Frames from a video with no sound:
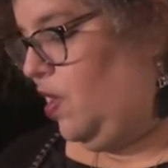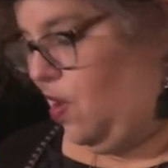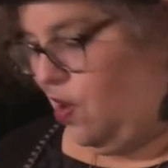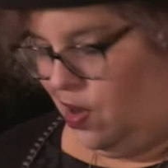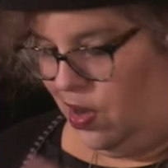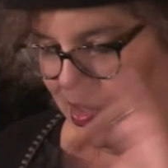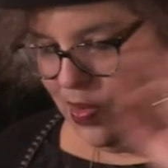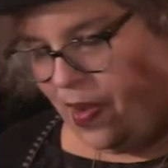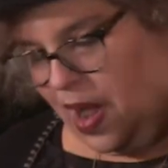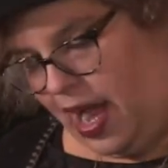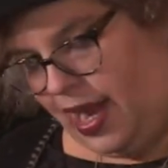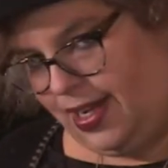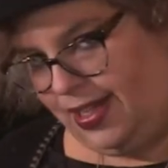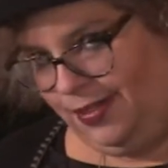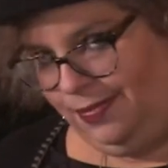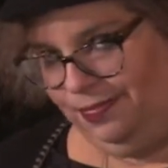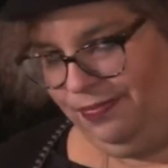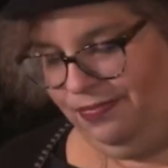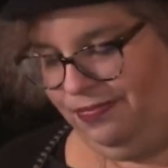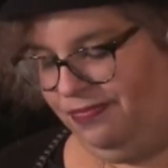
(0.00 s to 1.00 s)
All the
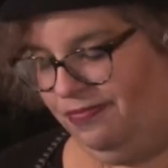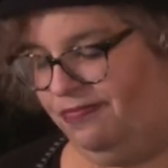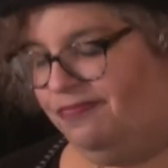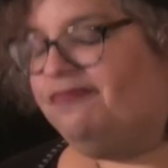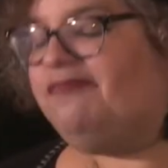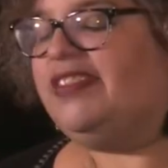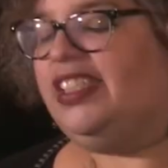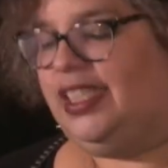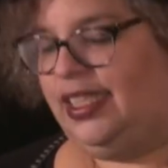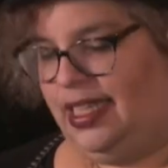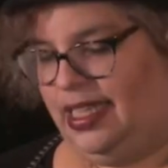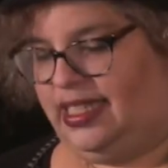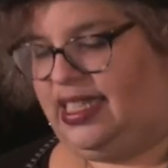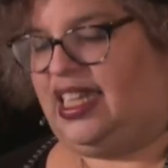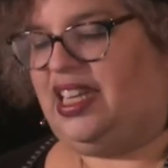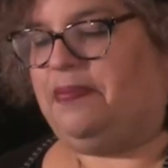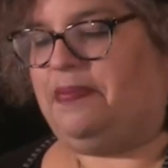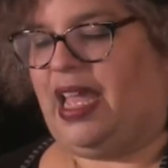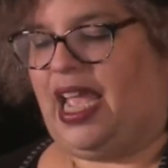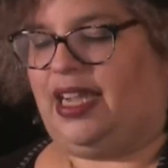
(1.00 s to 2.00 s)
while,
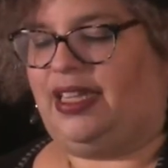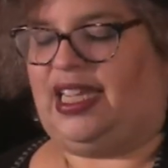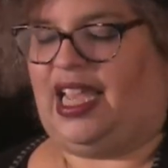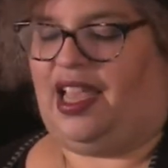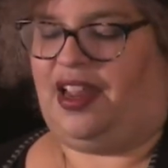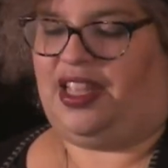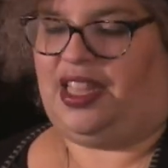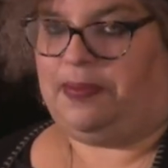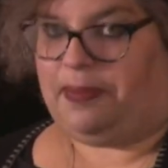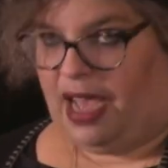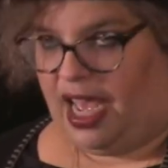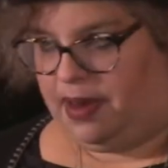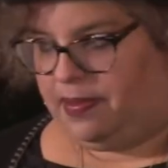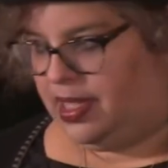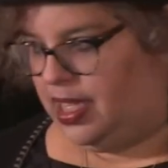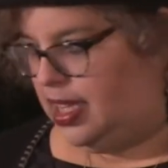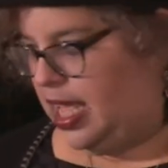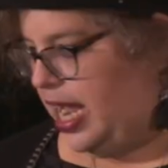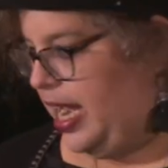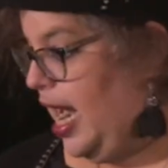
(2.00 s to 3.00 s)
sitting back down on the bottom
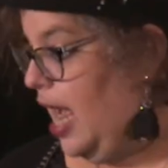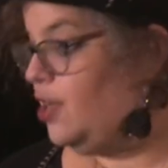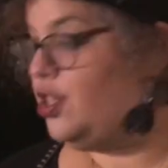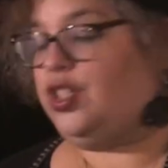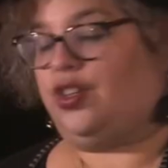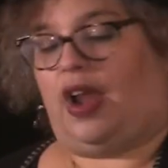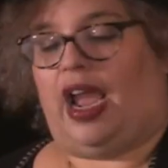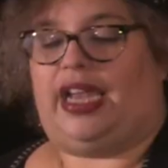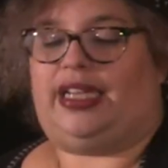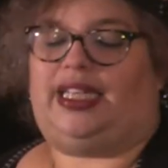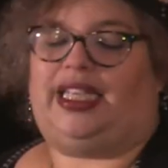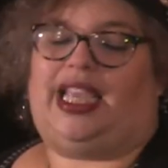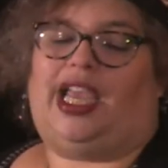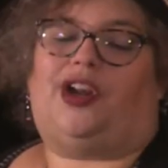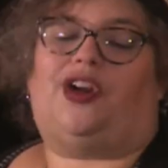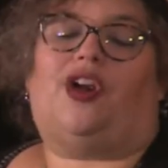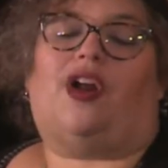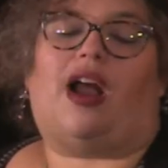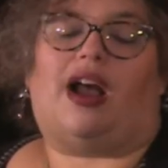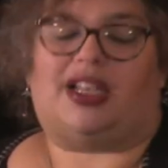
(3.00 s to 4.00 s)
of the lighthouse trying to
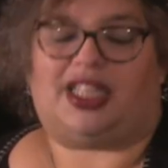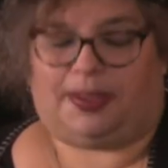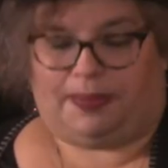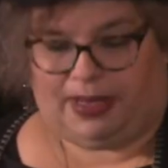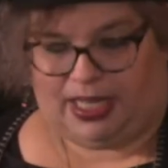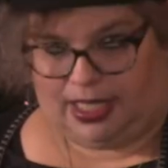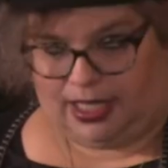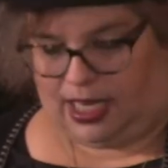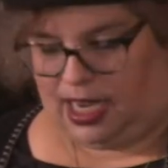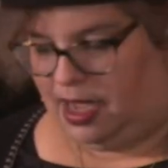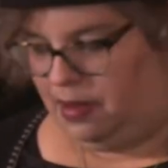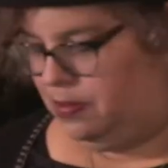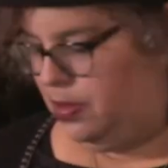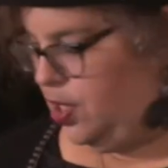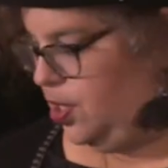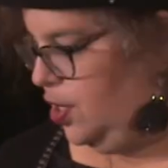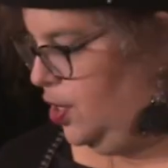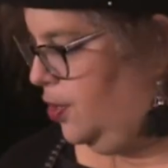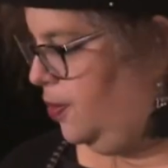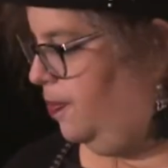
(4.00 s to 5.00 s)
get her husband to come
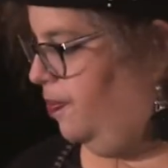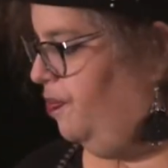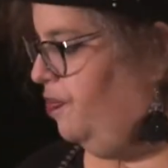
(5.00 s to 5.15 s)
too.